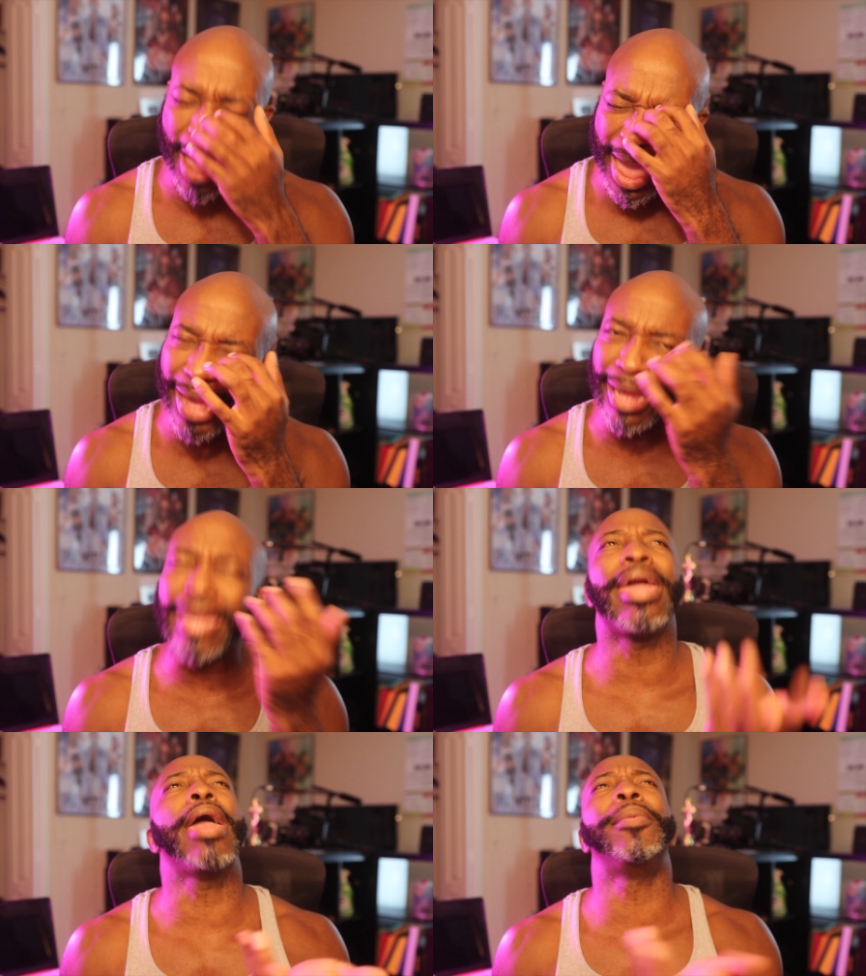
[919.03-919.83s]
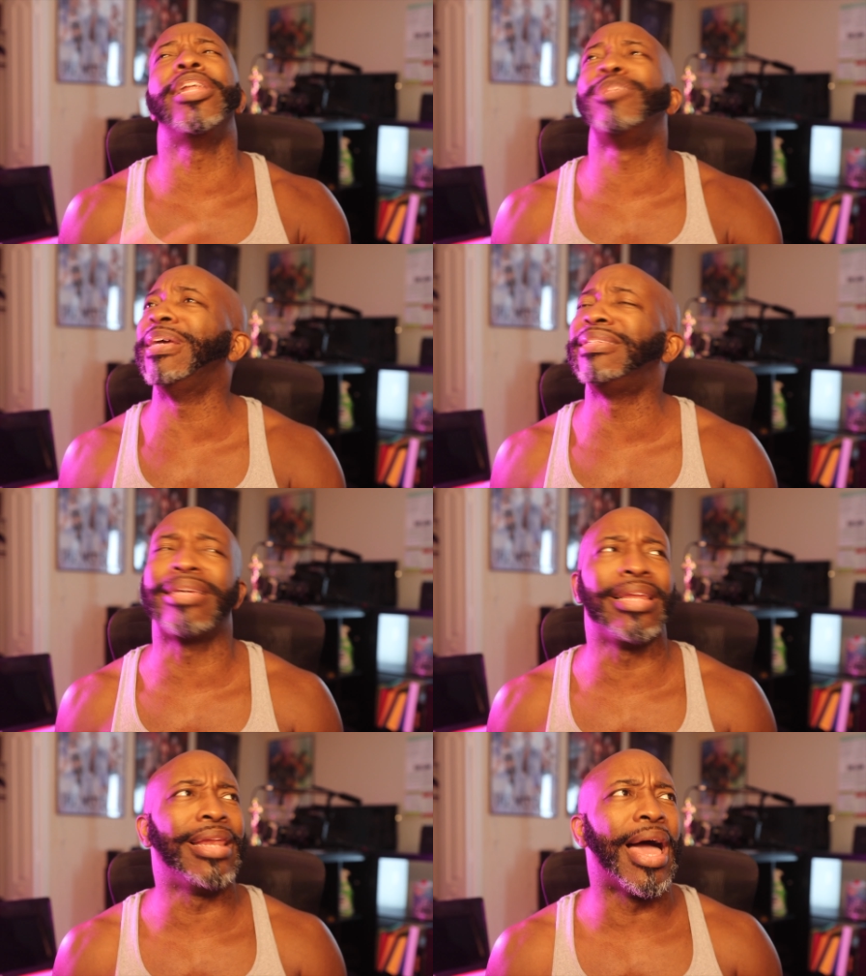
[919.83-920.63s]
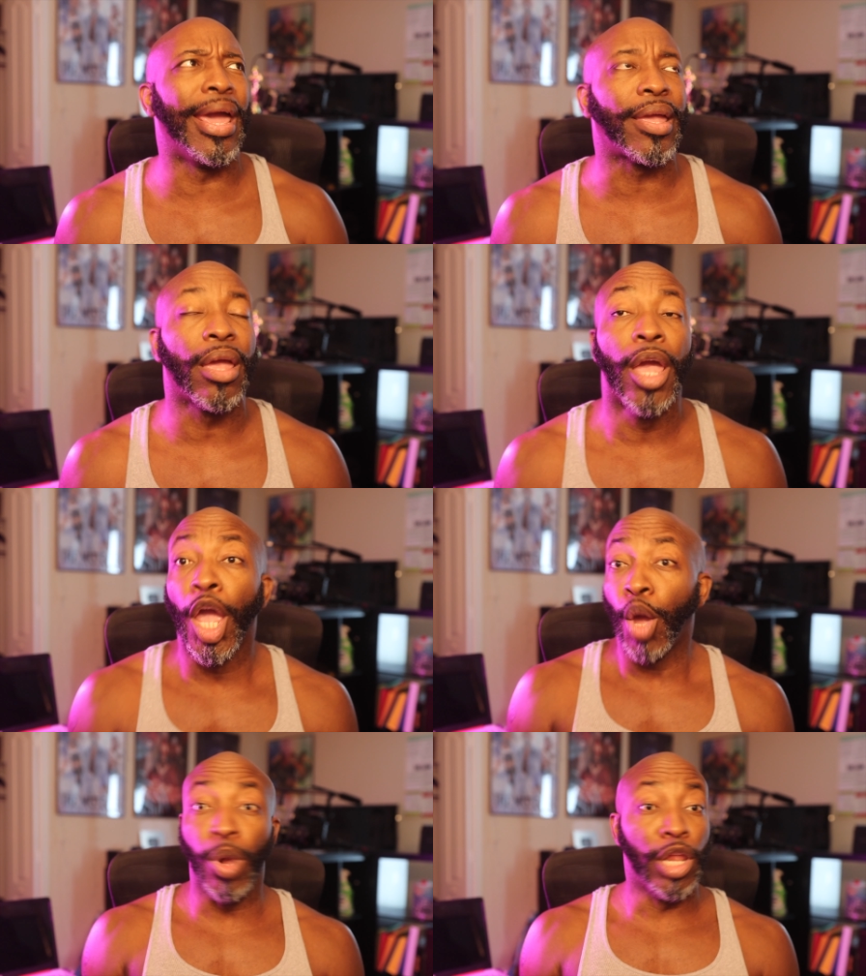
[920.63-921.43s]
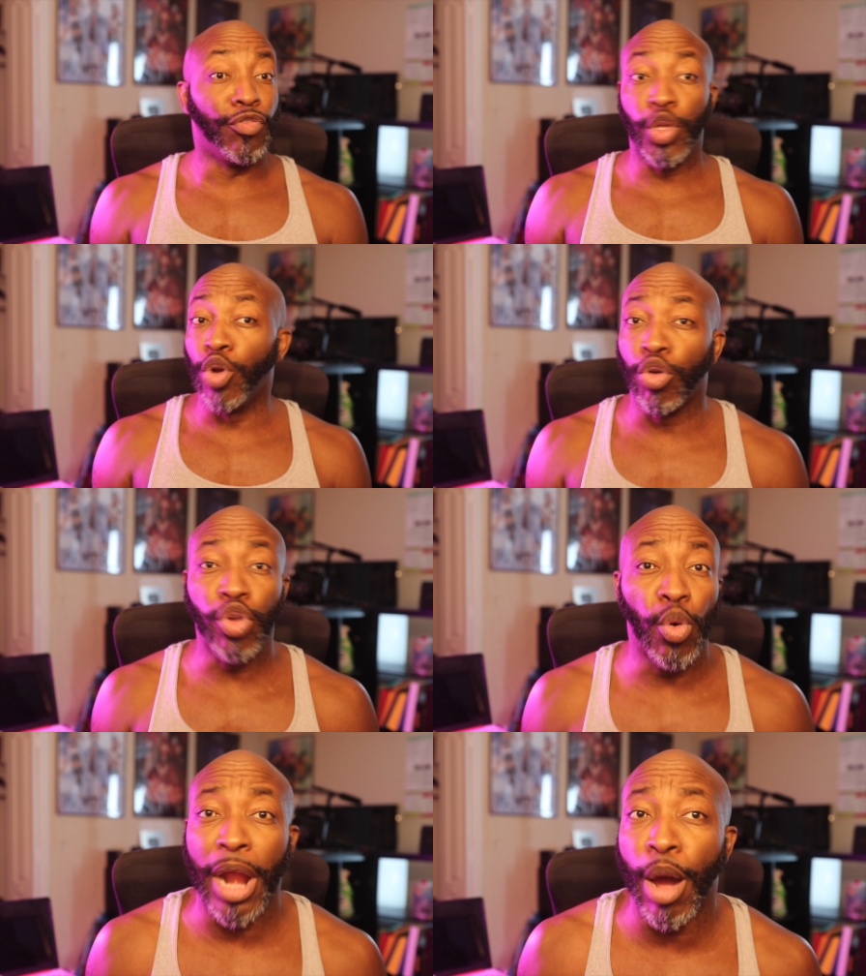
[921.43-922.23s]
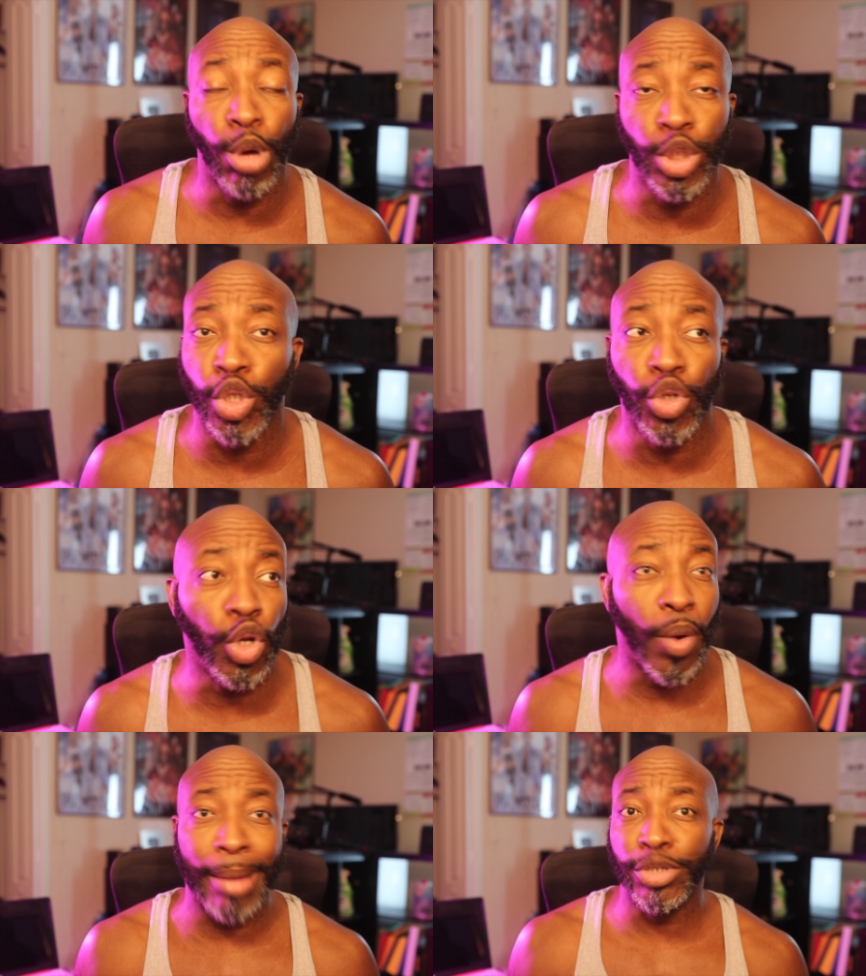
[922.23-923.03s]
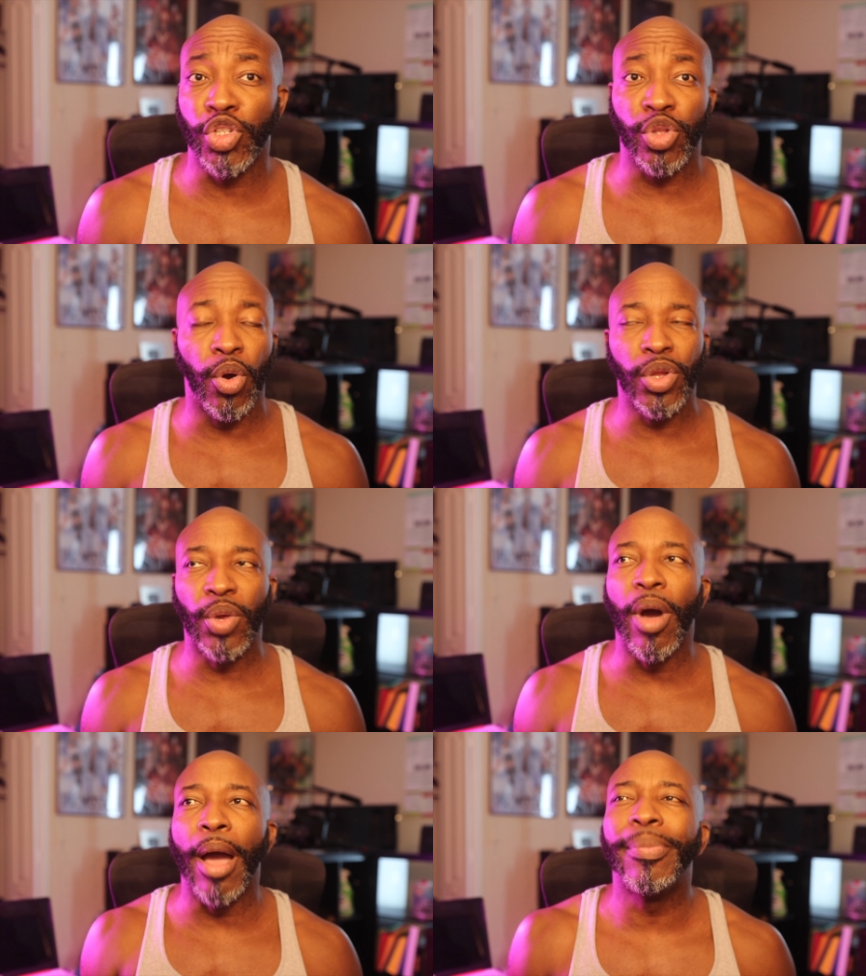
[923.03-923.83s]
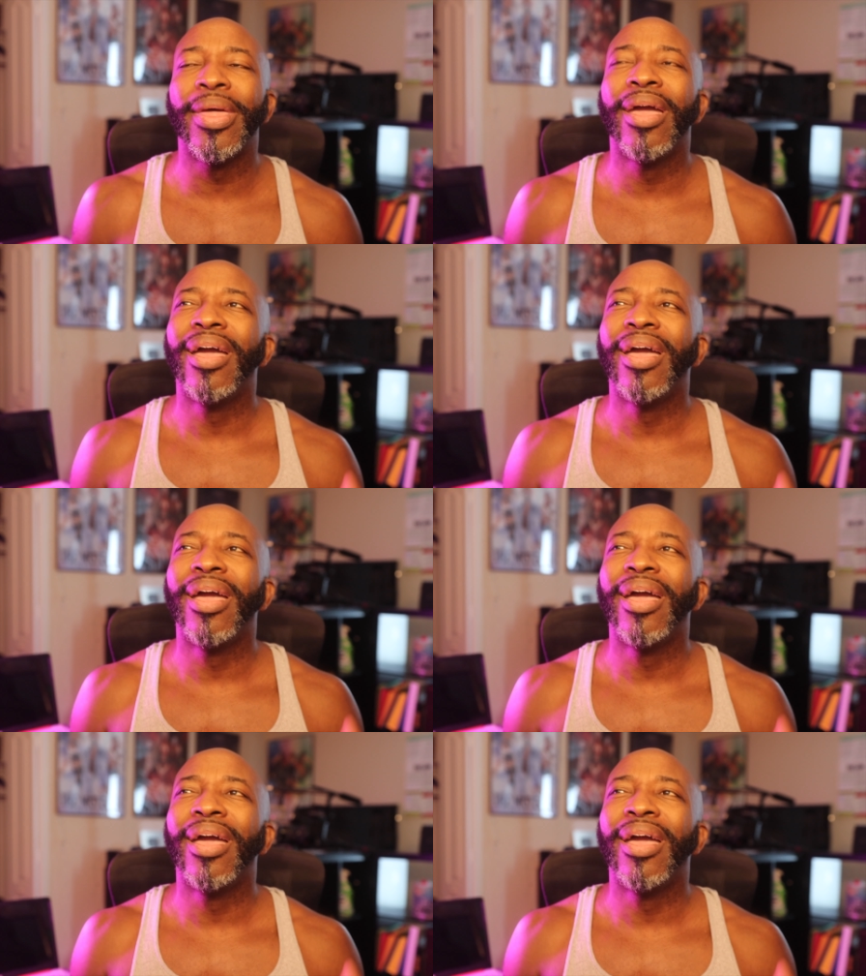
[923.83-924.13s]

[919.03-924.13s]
And Cameron is basically like, well, if you don't do what I want you to do, I'm just throwing you up.